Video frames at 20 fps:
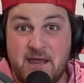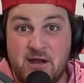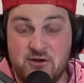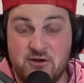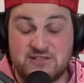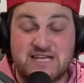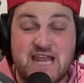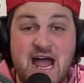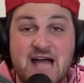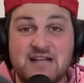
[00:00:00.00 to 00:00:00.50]

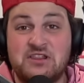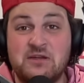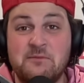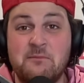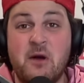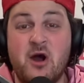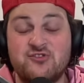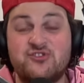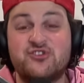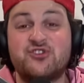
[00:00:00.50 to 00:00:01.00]
Who's got the
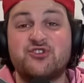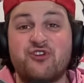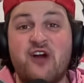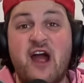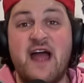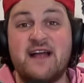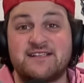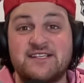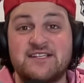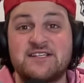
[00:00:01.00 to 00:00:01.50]
most
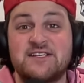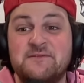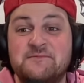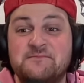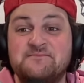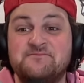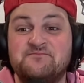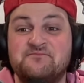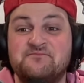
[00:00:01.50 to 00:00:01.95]
stress?